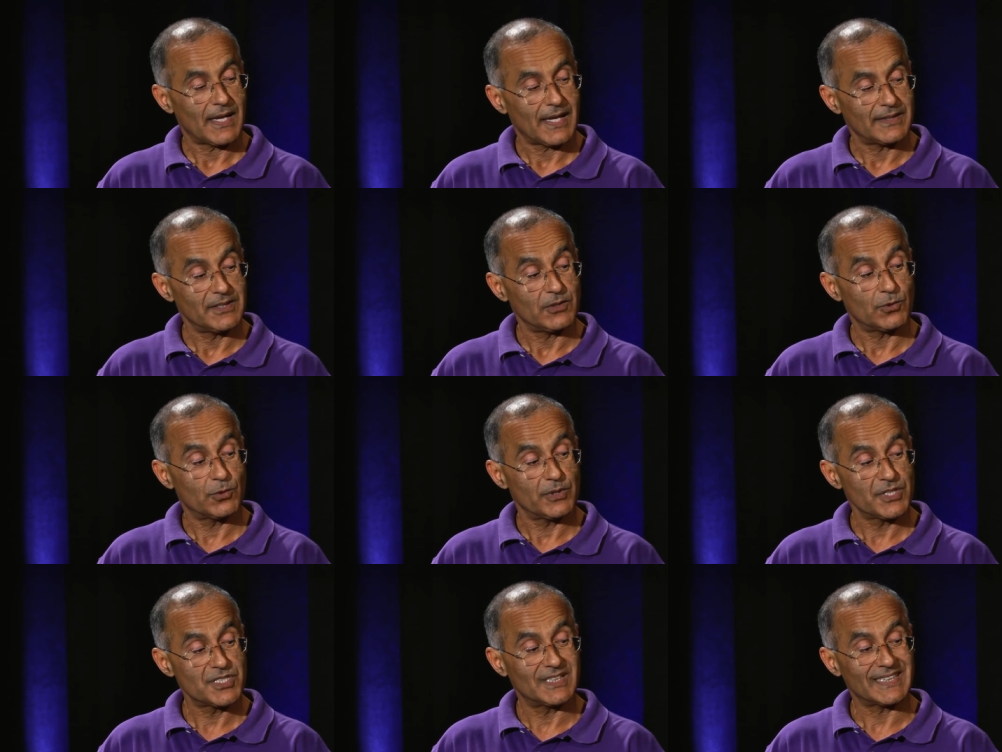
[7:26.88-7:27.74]
And the
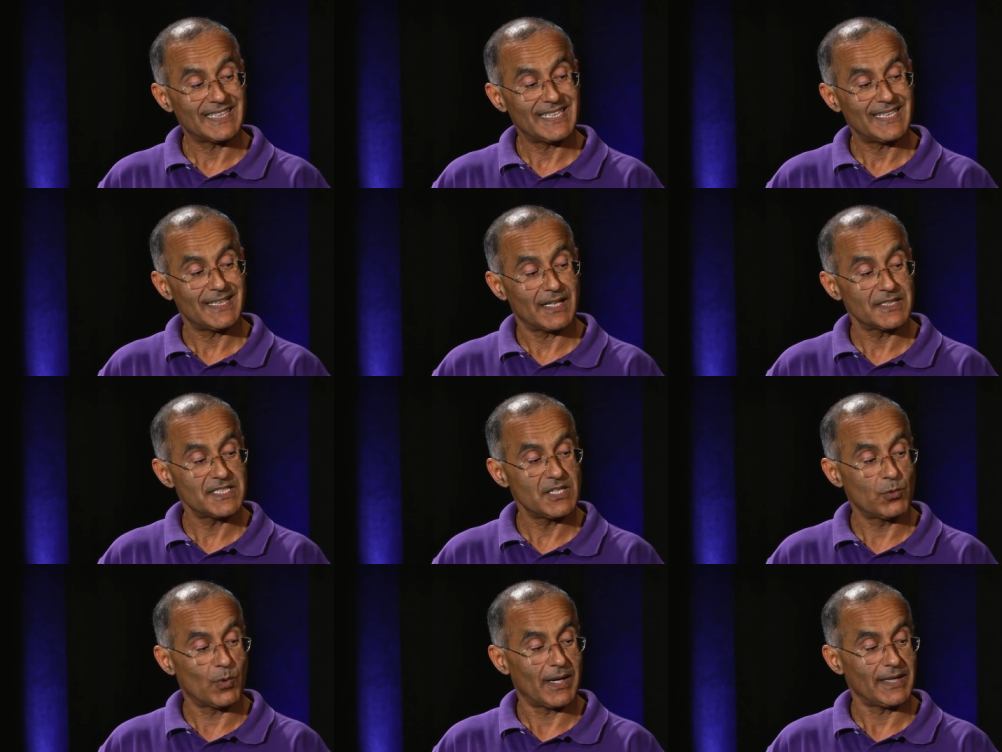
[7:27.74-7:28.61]
original
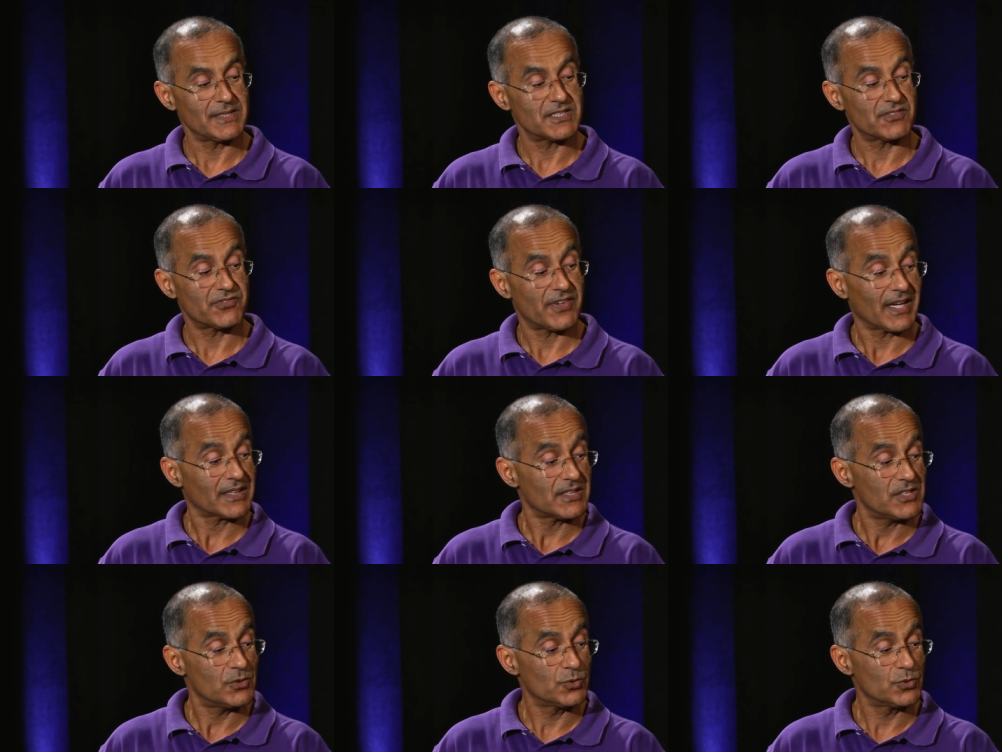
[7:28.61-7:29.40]
Chianti wines, in fact,